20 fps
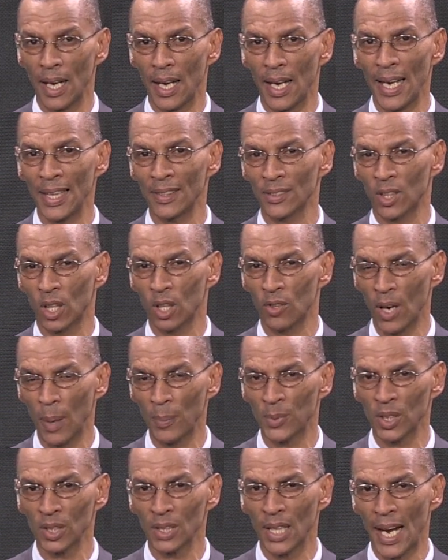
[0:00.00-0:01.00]
end
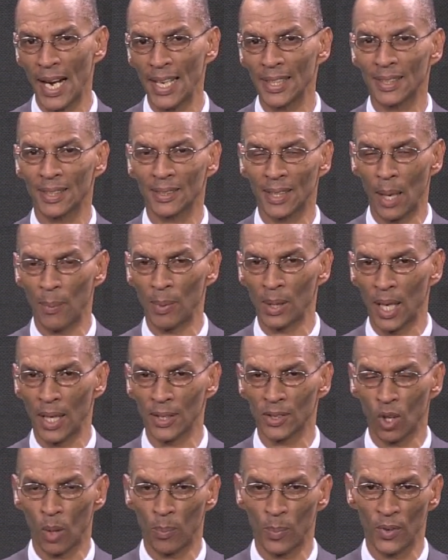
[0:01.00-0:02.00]
corruption and stabilize
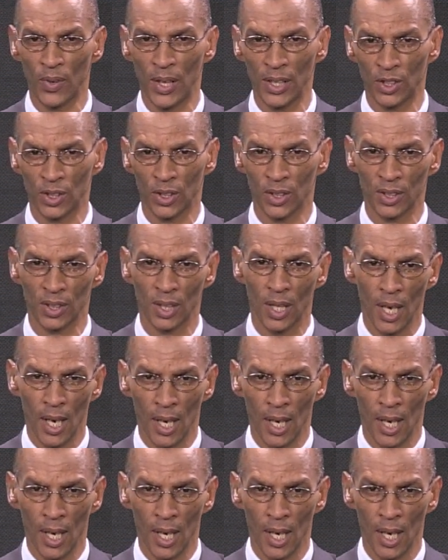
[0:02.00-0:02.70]
operations.